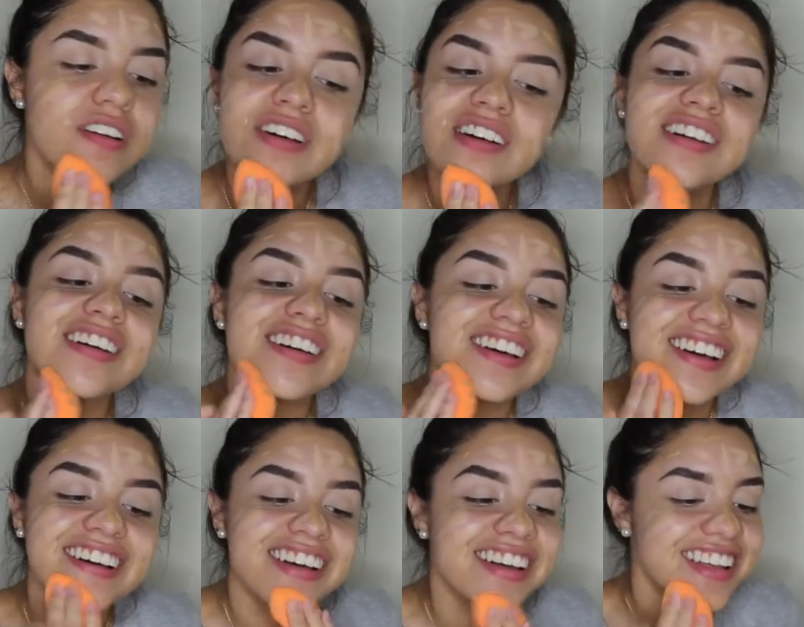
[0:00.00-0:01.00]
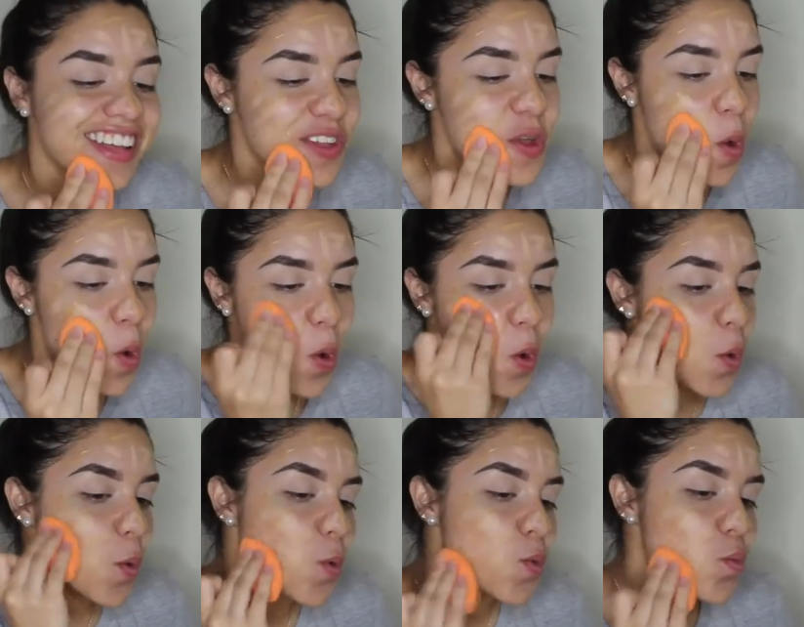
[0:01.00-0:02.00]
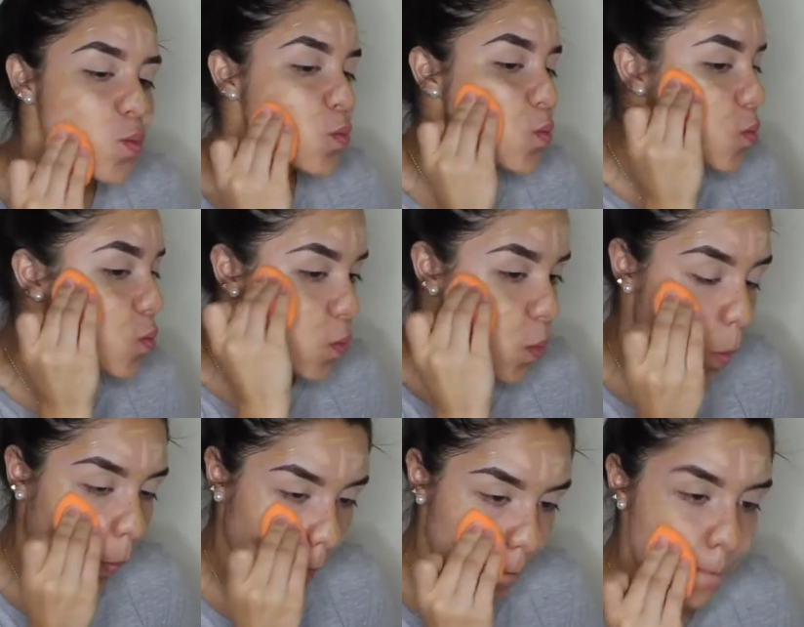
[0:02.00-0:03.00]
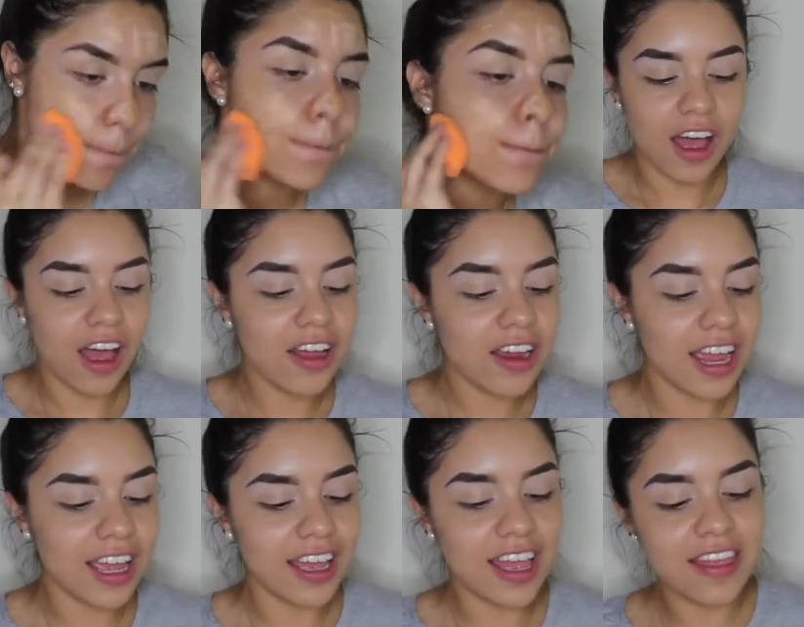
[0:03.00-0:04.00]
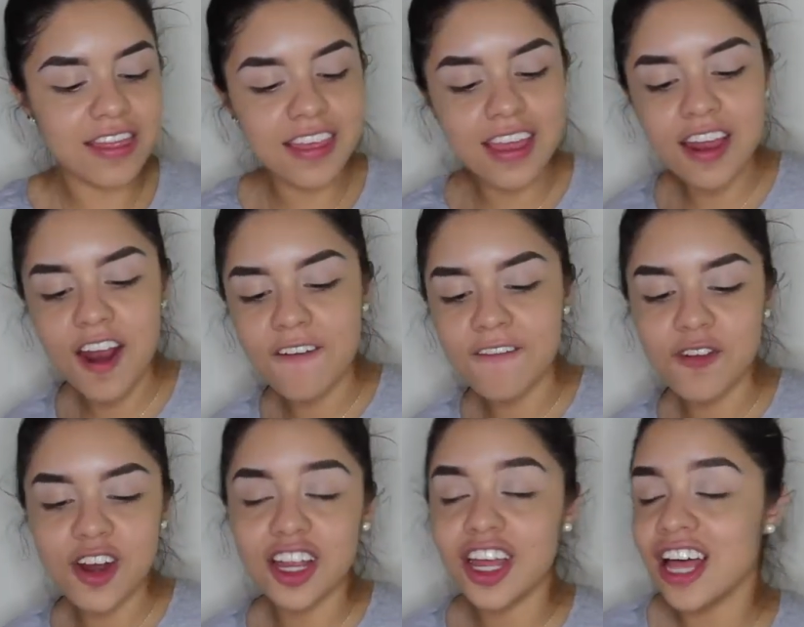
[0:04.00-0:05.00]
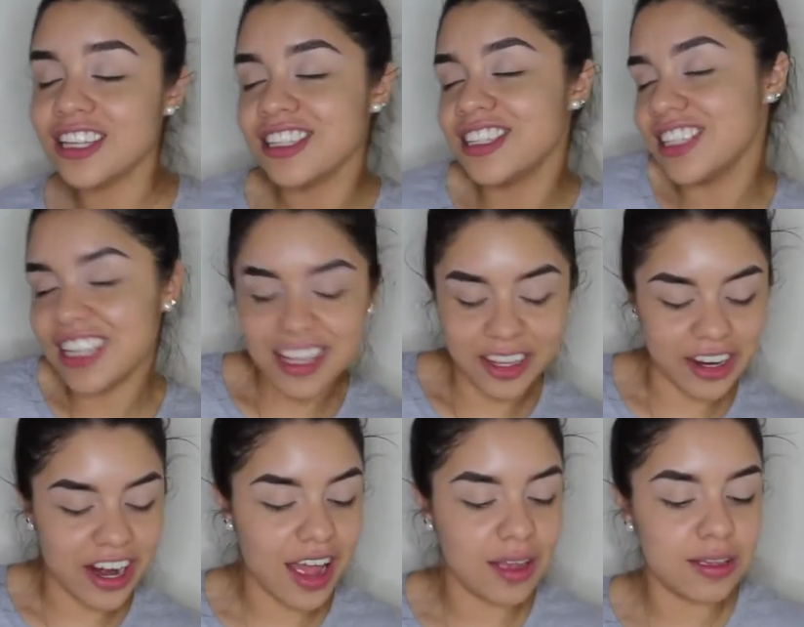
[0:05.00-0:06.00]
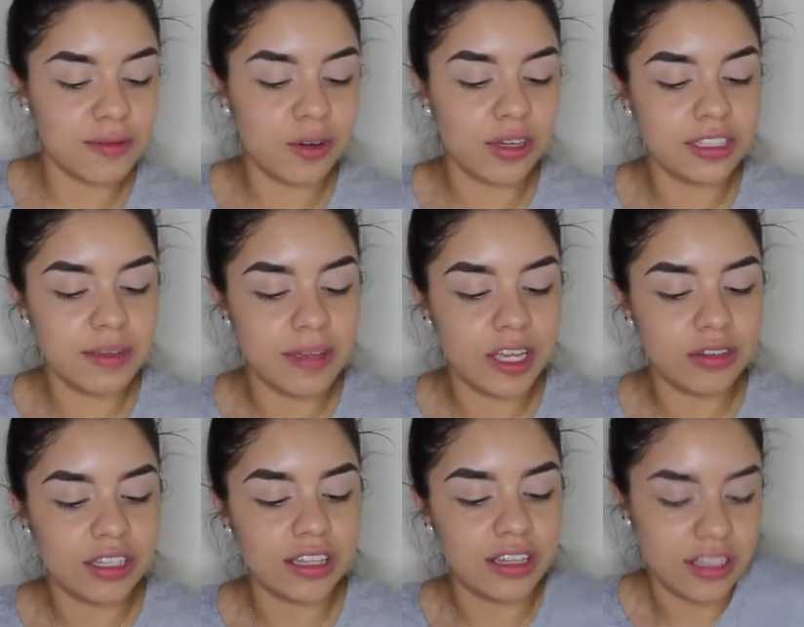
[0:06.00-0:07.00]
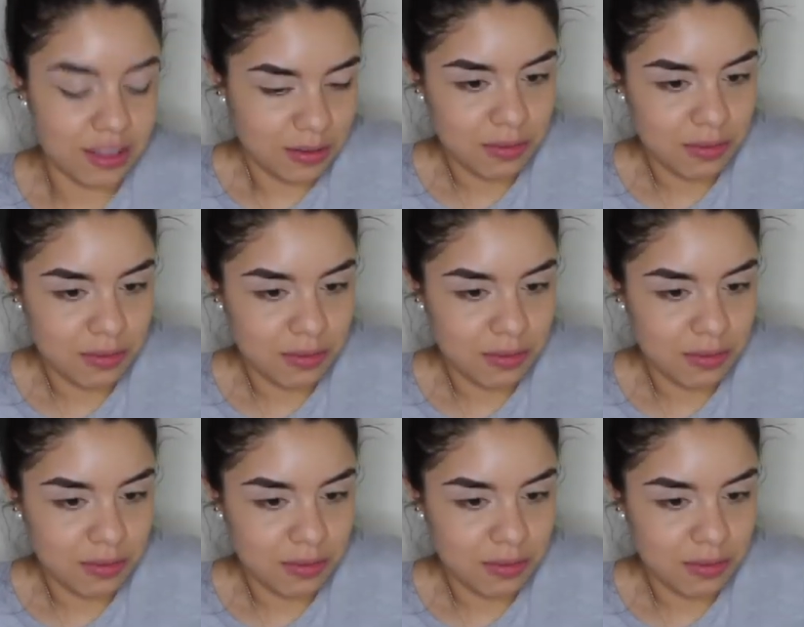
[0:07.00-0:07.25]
Once I was 7 years old, alright, and then for concealer, I am going to be using this.